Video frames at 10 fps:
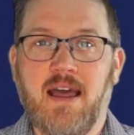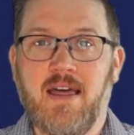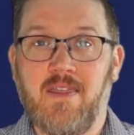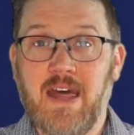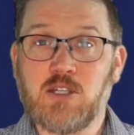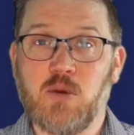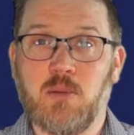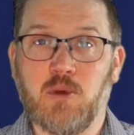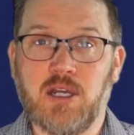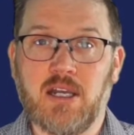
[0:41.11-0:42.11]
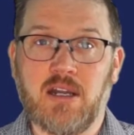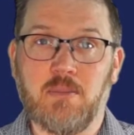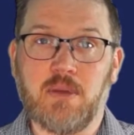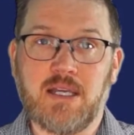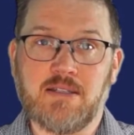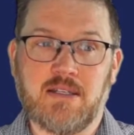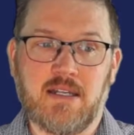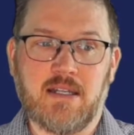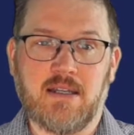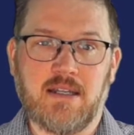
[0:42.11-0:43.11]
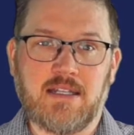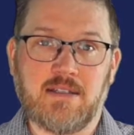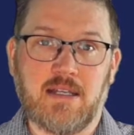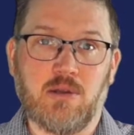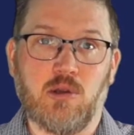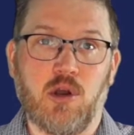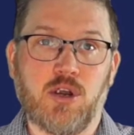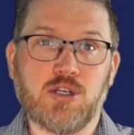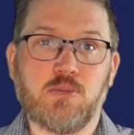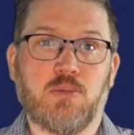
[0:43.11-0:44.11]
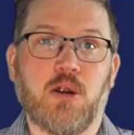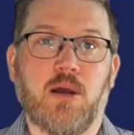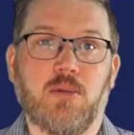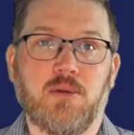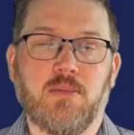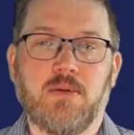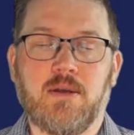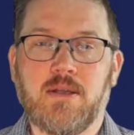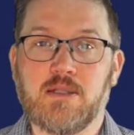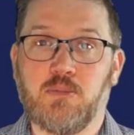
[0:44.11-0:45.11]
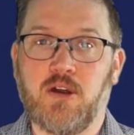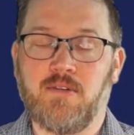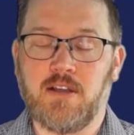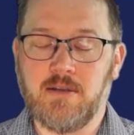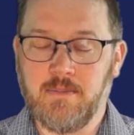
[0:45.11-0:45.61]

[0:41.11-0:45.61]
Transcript: And that's why I'm bringing it up, because it's a large problem. It's prevalent.